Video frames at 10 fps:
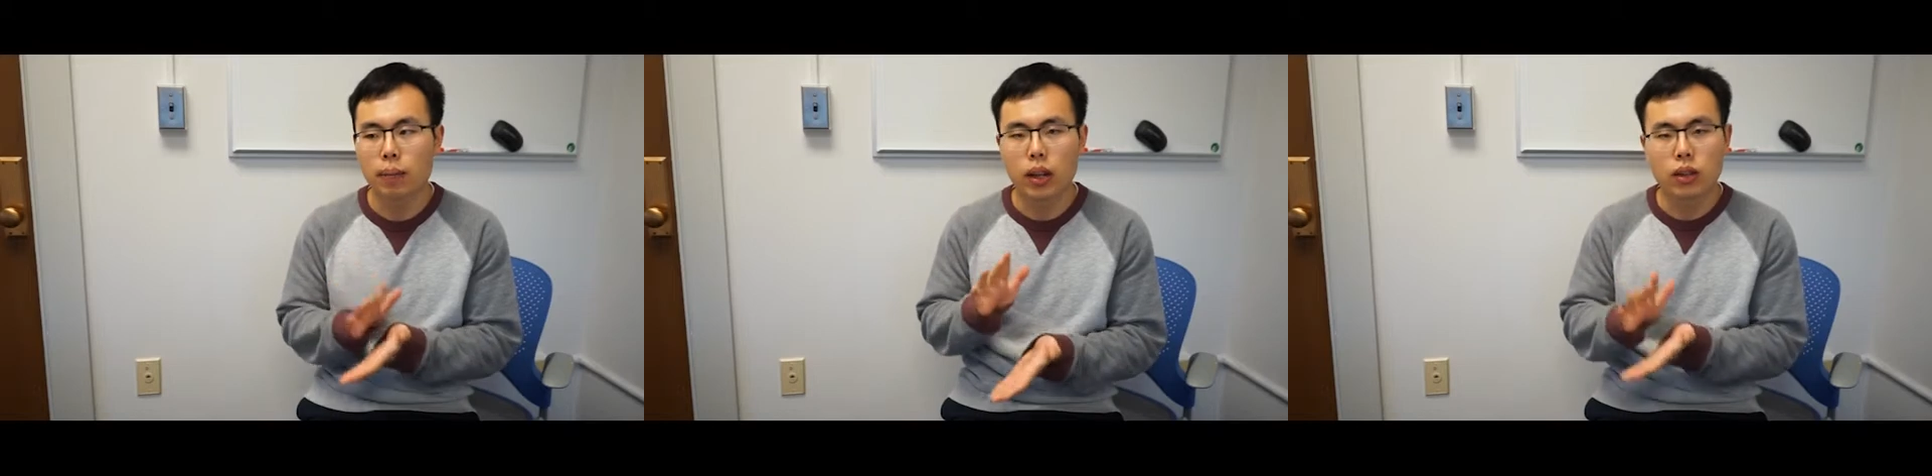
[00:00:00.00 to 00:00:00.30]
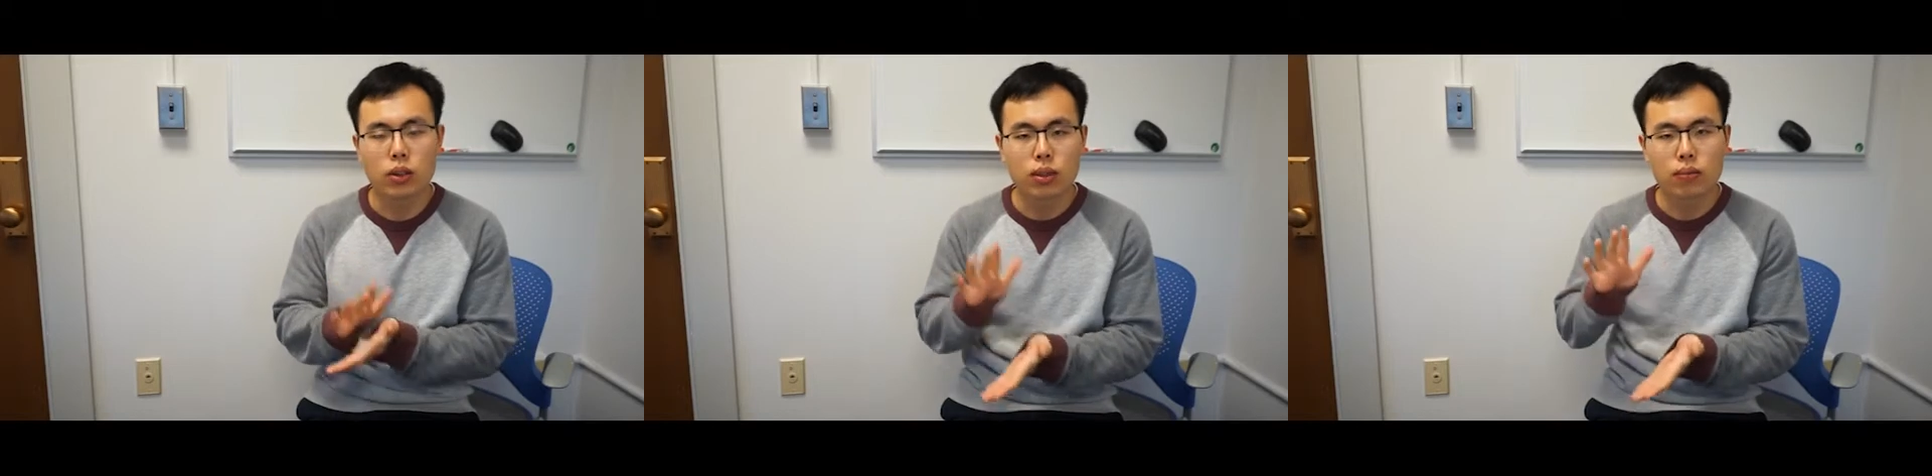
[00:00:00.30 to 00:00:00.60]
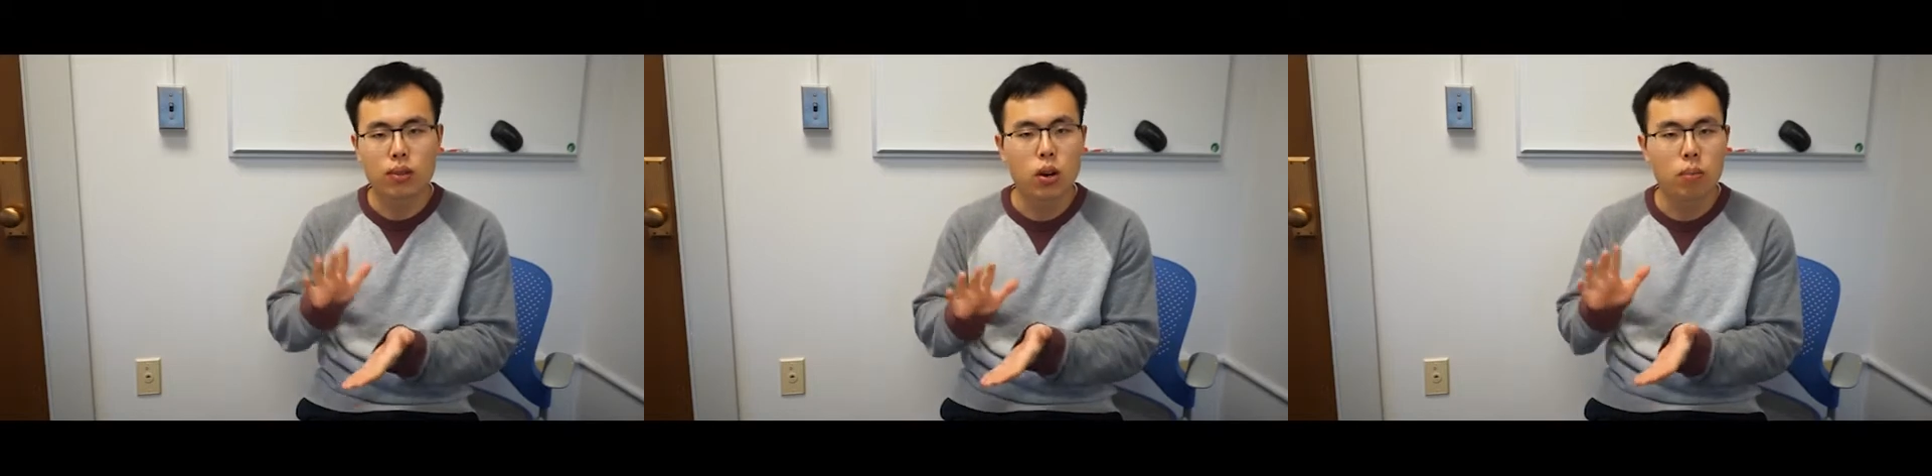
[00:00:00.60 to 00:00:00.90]
its
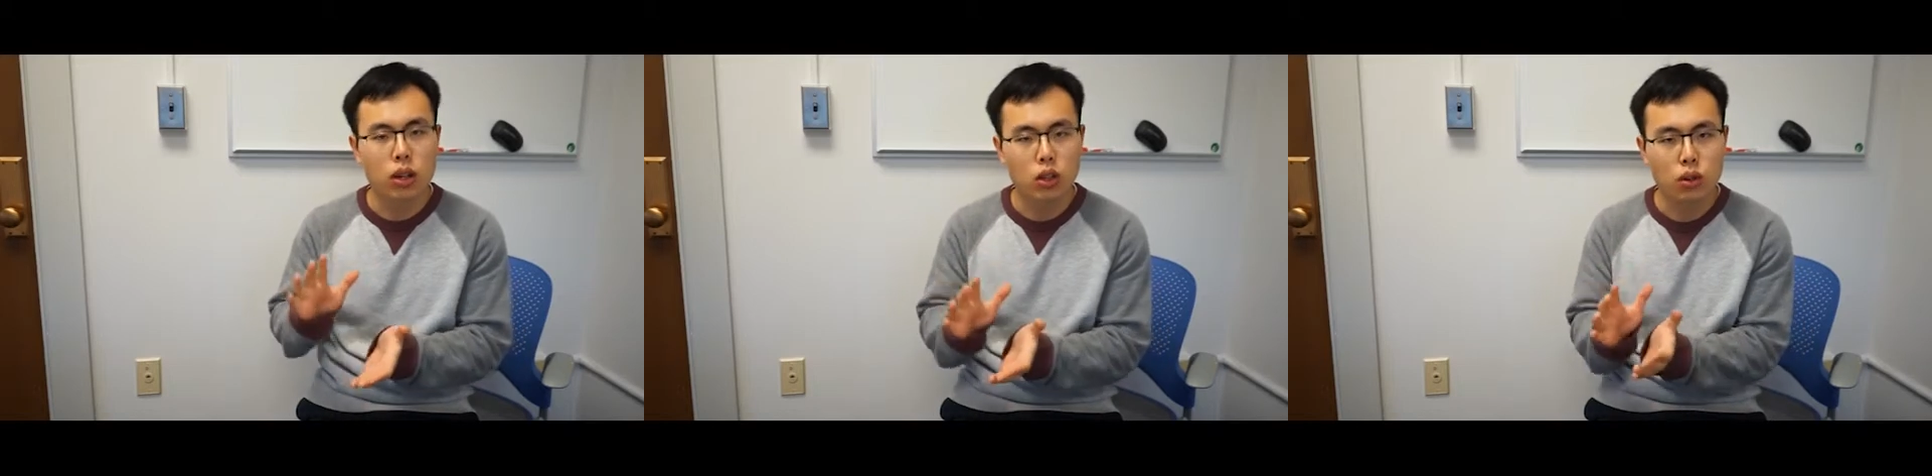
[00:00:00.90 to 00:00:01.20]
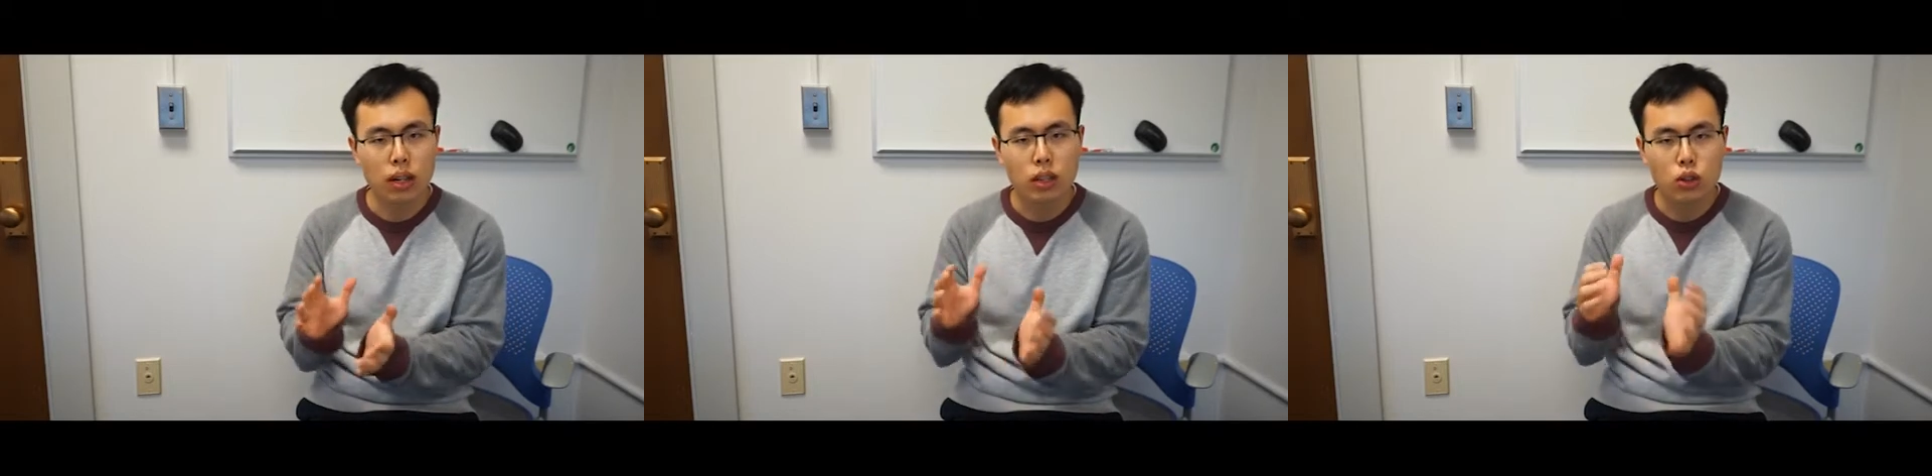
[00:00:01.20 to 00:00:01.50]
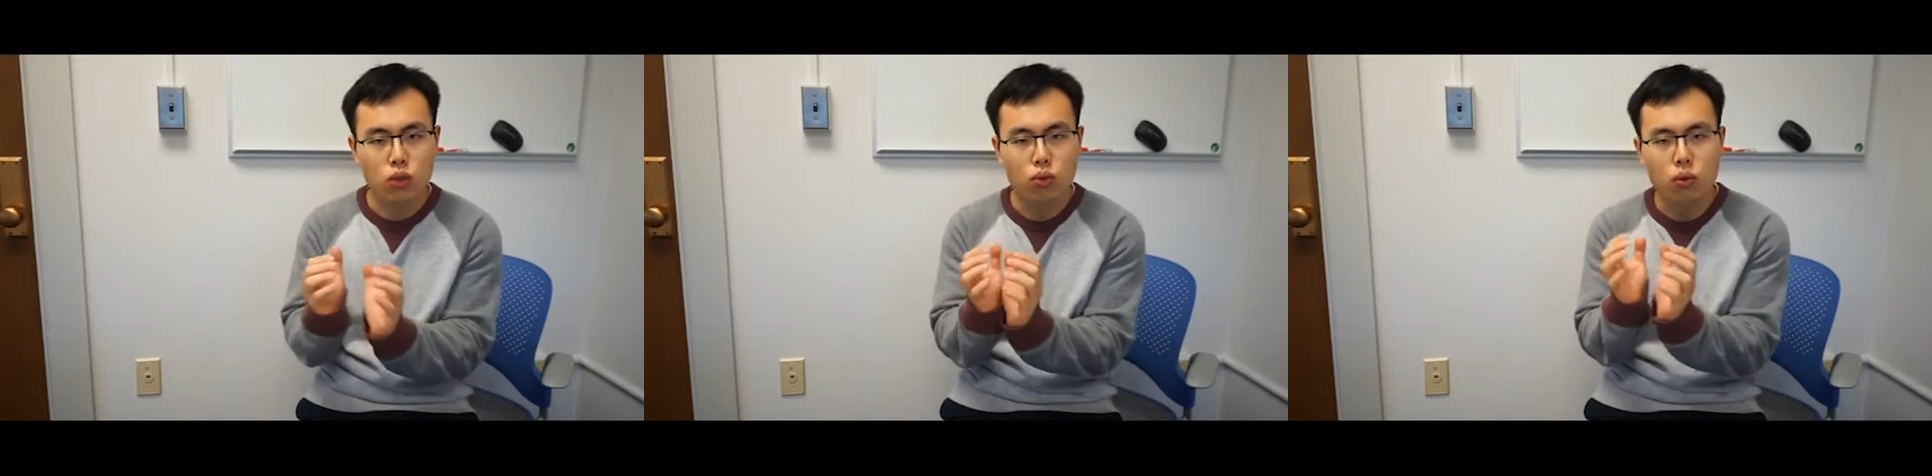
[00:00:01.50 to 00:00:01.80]
volumetric
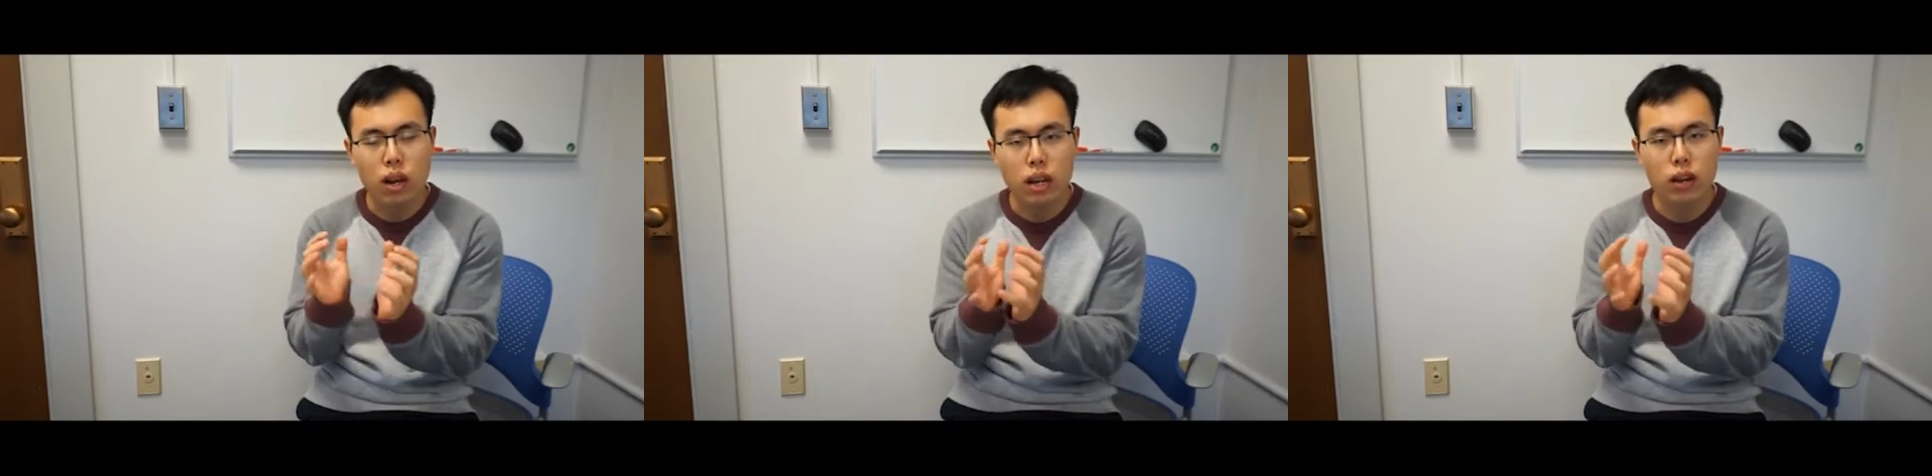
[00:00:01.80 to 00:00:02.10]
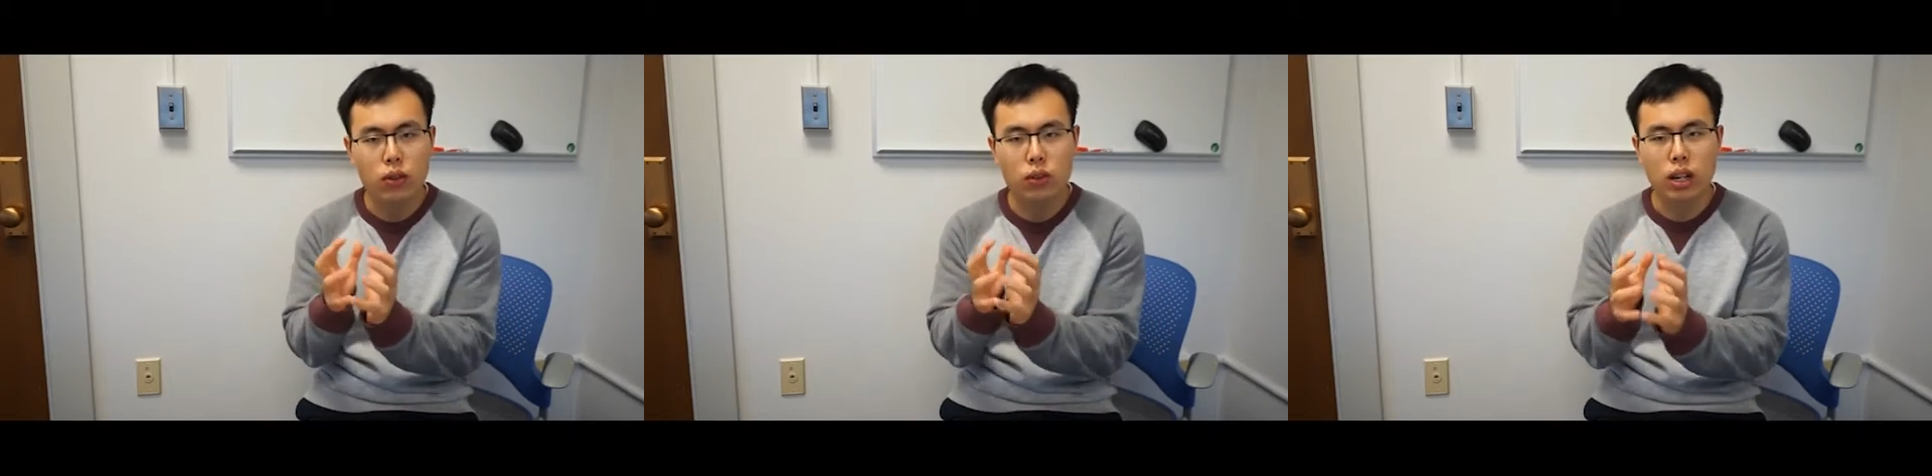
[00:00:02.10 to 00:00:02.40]
strain energy.